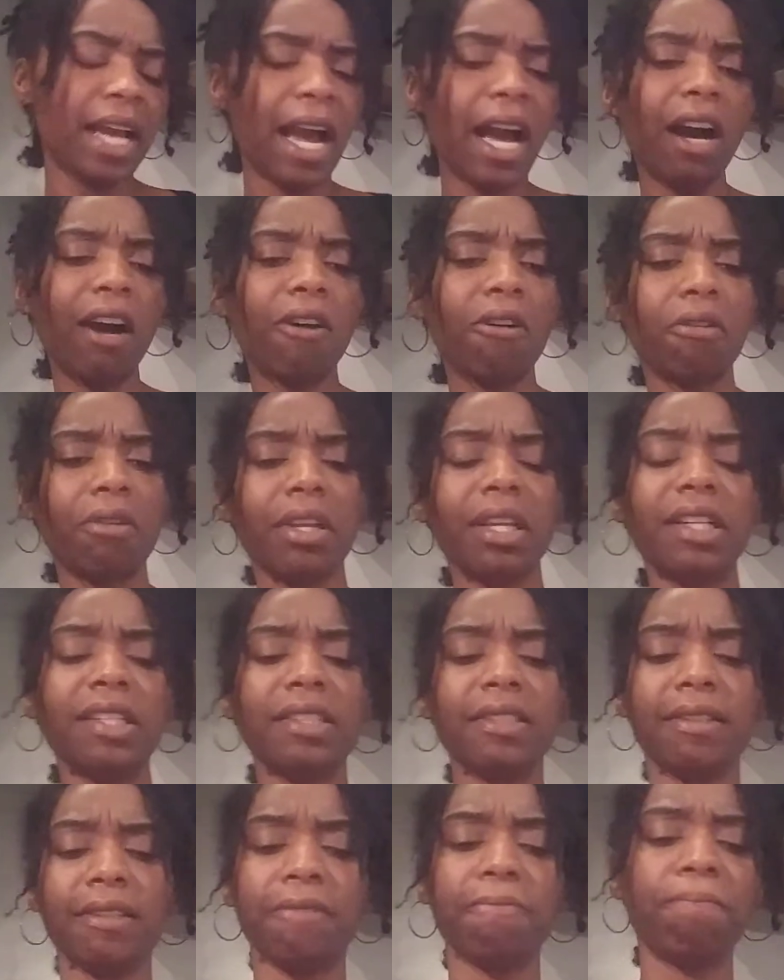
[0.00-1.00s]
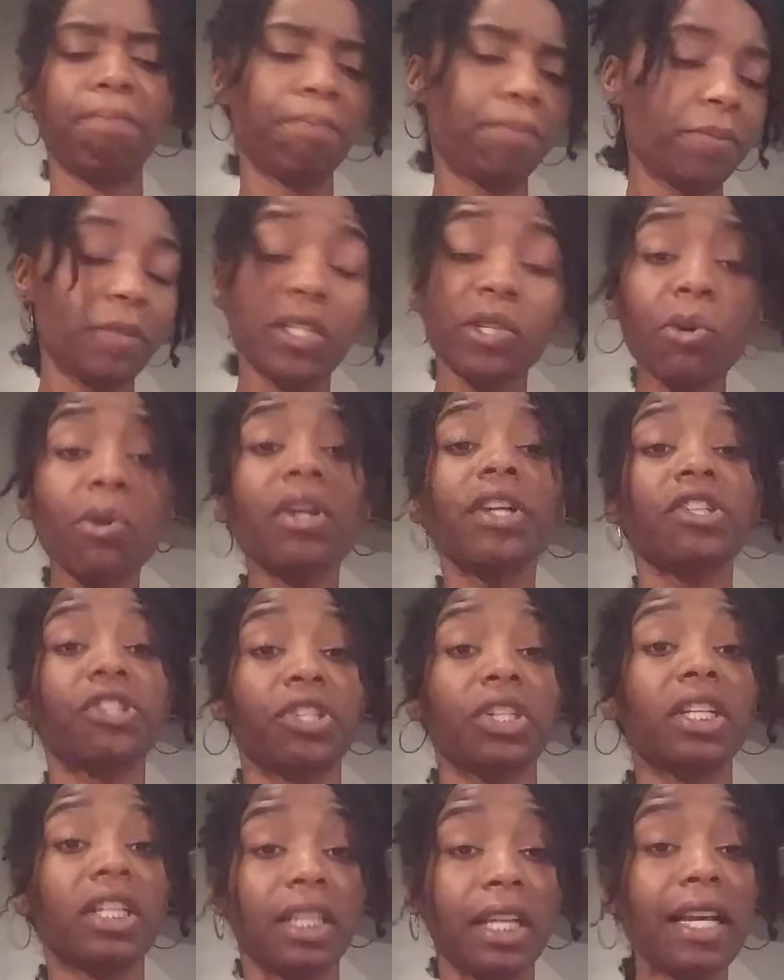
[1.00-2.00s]
out and Taurus
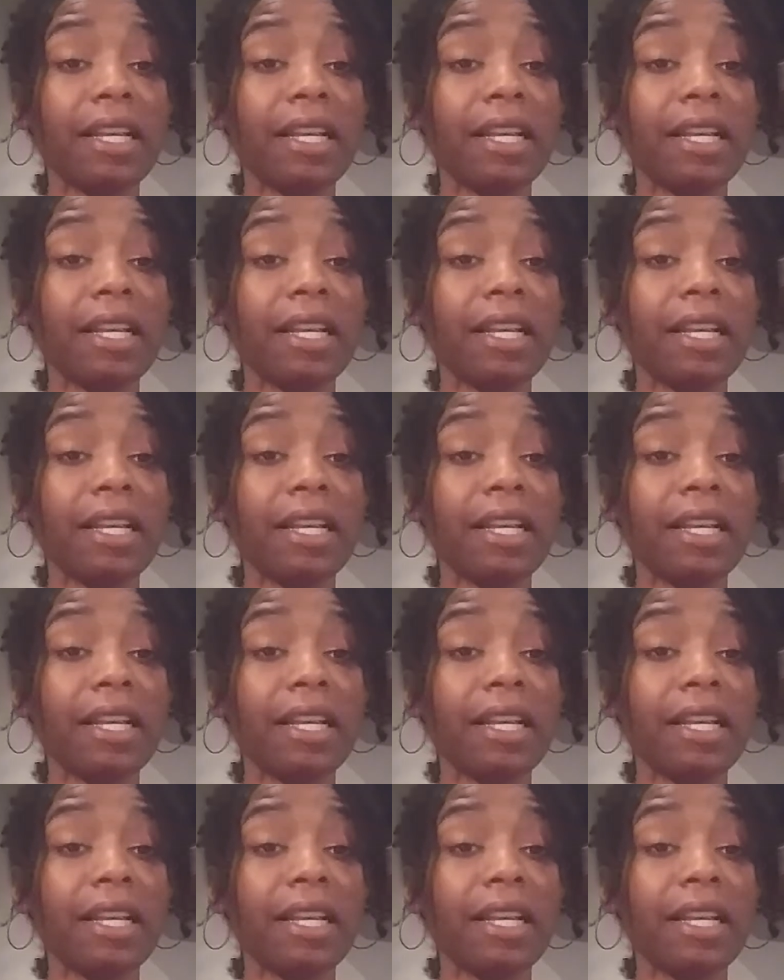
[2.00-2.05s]
shit.